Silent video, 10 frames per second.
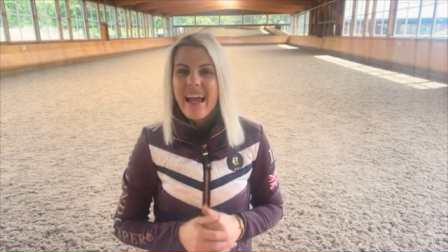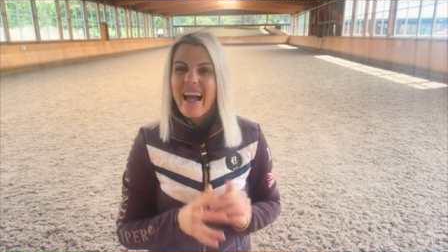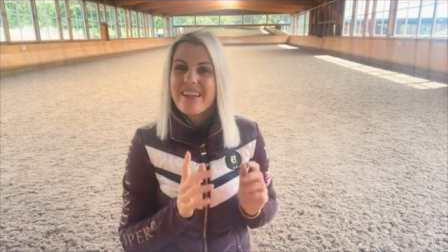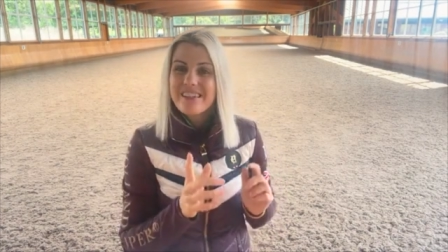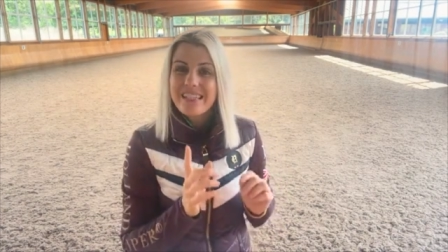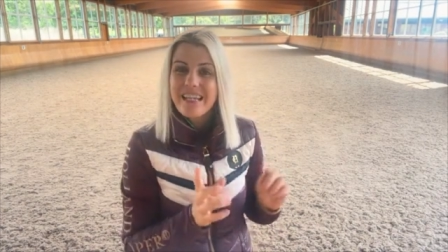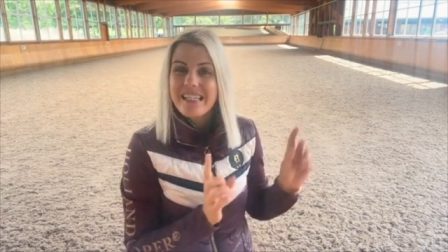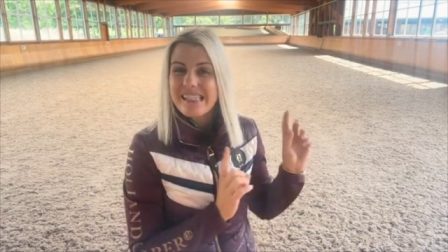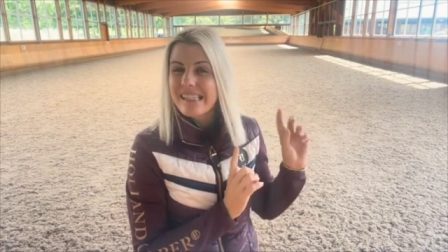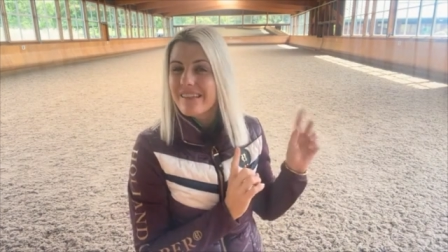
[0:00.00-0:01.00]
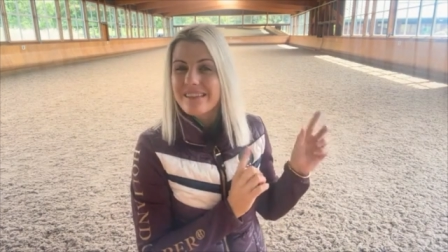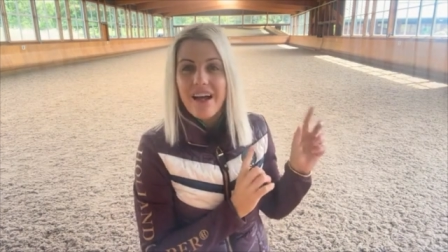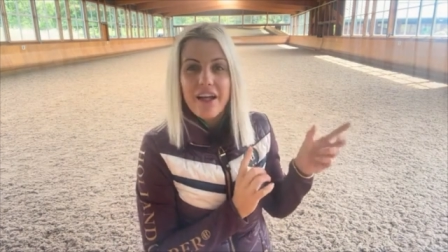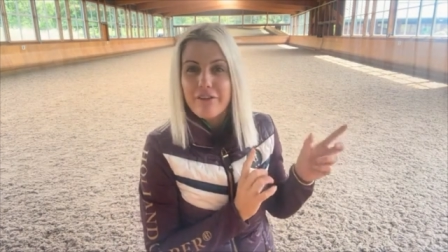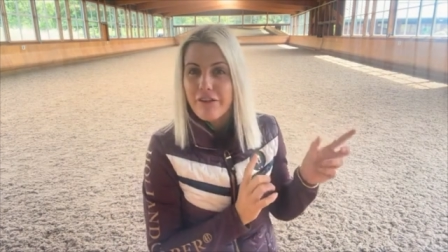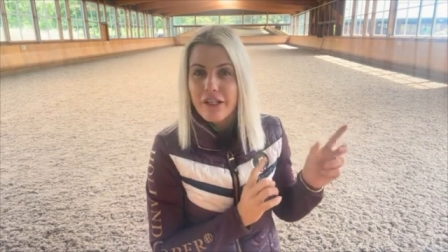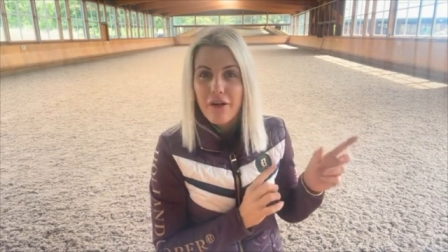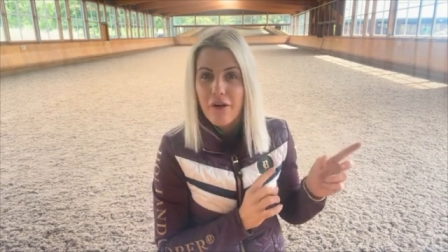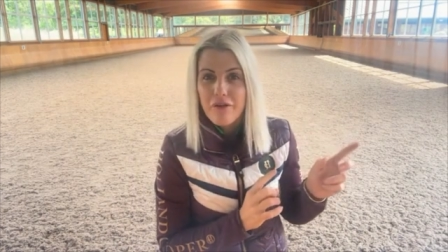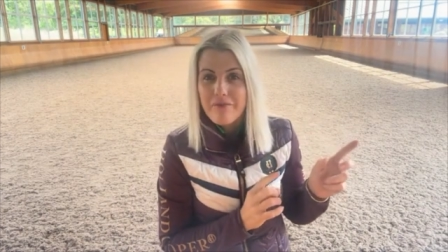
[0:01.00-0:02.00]
And you'll see this little tiny
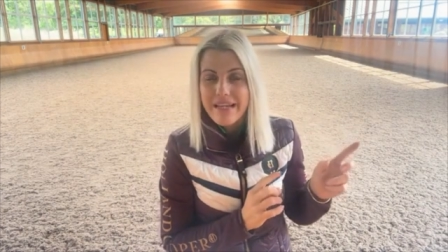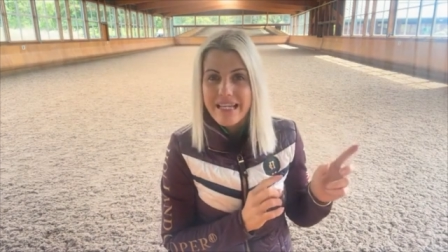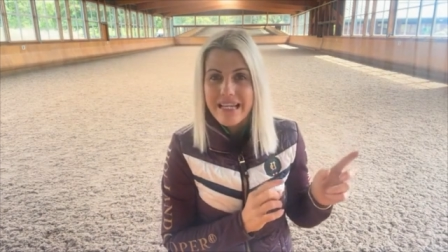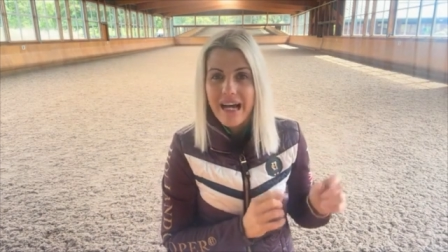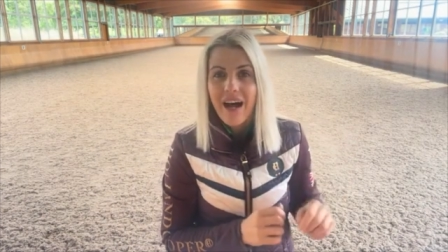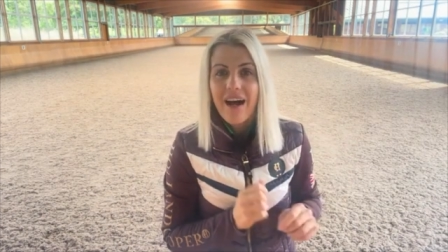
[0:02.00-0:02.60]
video of me here.